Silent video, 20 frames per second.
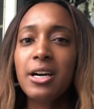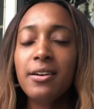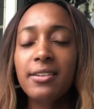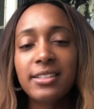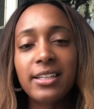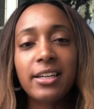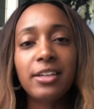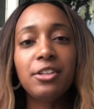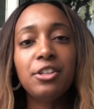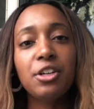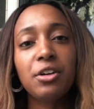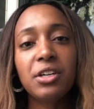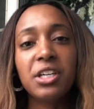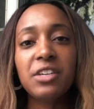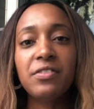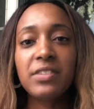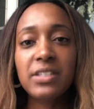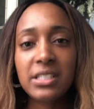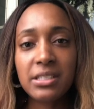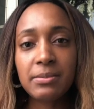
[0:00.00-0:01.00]
It's like, you know,
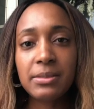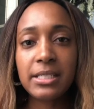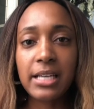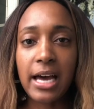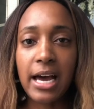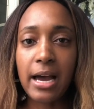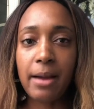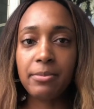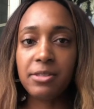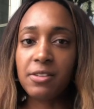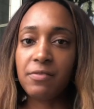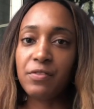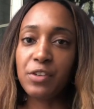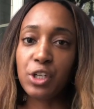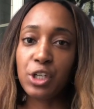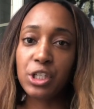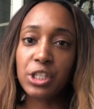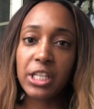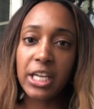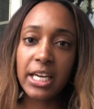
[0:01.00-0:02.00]
give us some time to
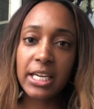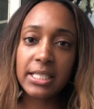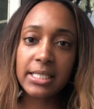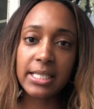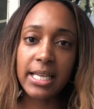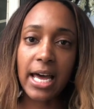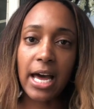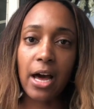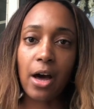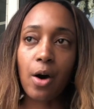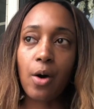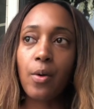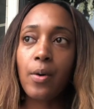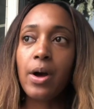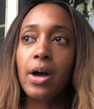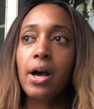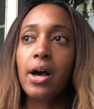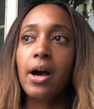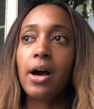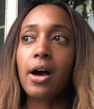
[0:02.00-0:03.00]
figure things out,
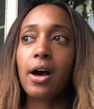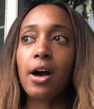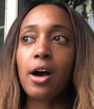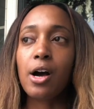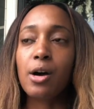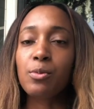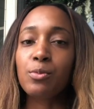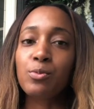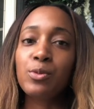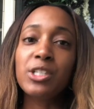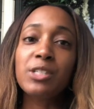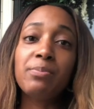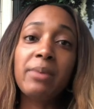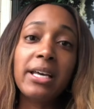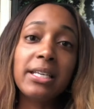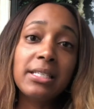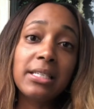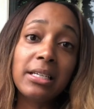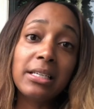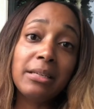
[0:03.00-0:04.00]
which
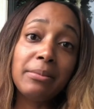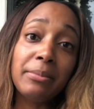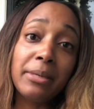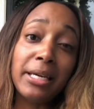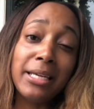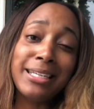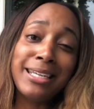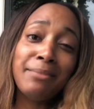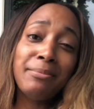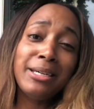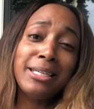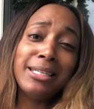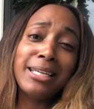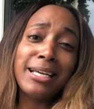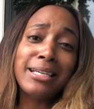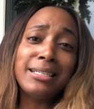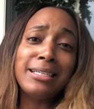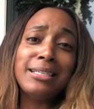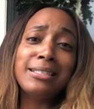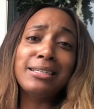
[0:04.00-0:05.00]
basically means let me
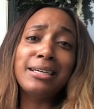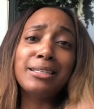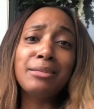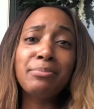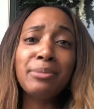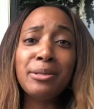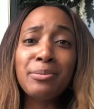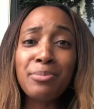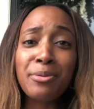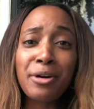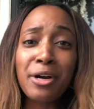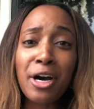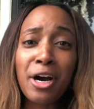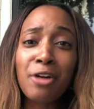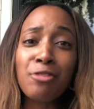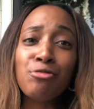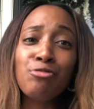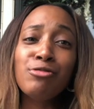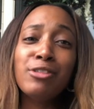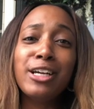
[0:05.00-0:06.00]
let these other people go,
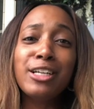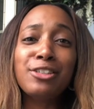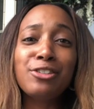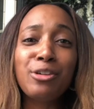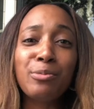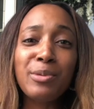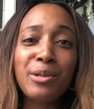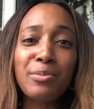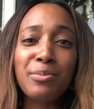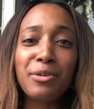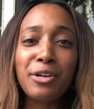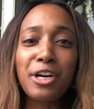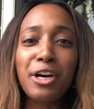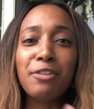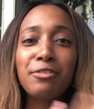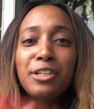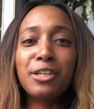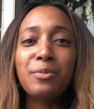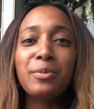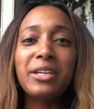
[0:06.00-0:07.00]
you let your people
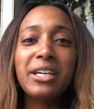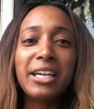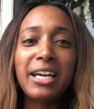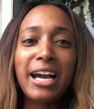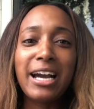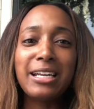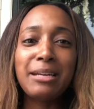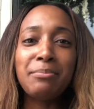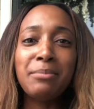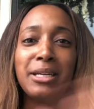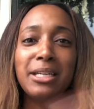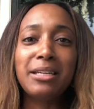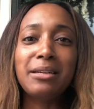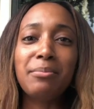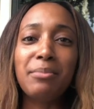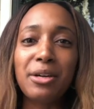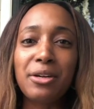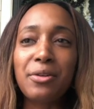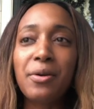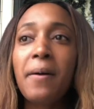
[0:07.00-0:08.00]
go, then we can kind of meet in the
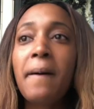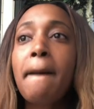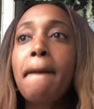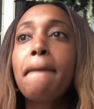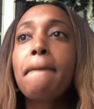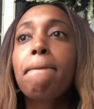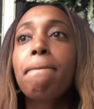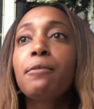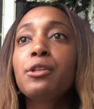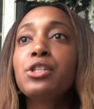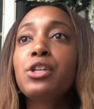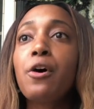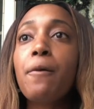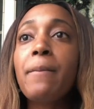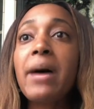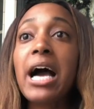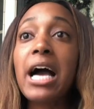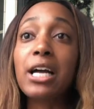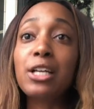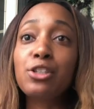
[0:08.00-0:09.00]
middle. So
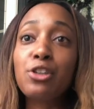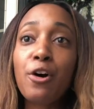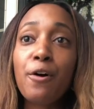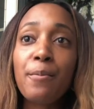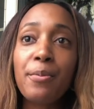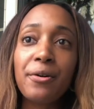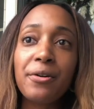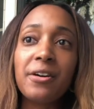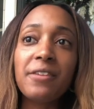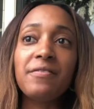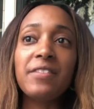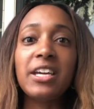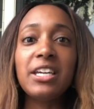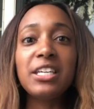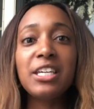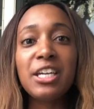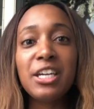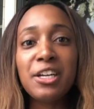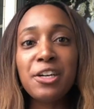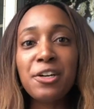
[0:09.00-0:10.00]
by October of
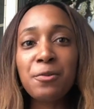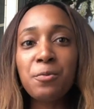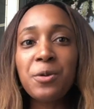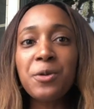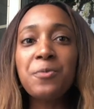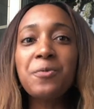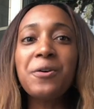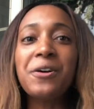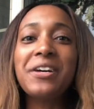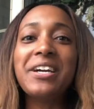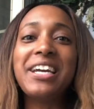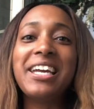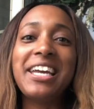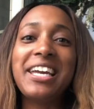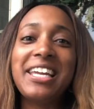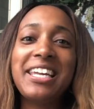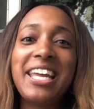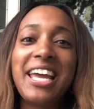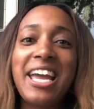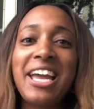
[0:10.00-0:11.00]
that year, we were
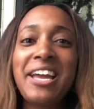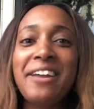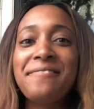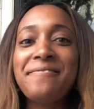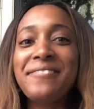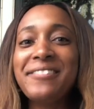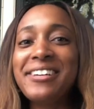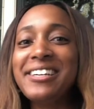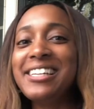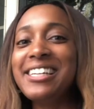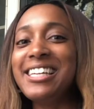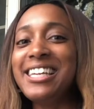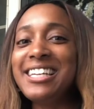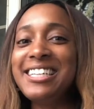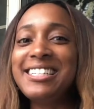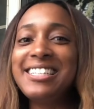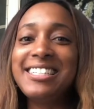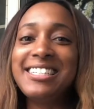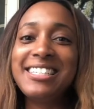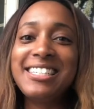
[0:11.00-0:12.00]
in a
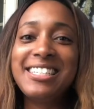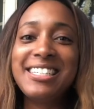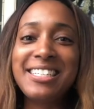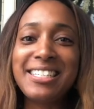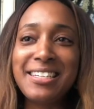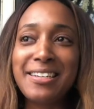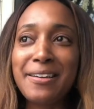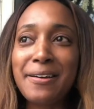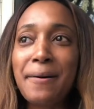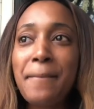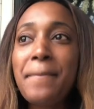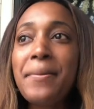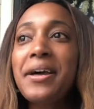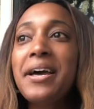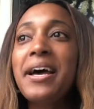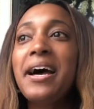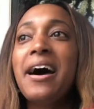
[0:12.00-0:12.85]
relationship.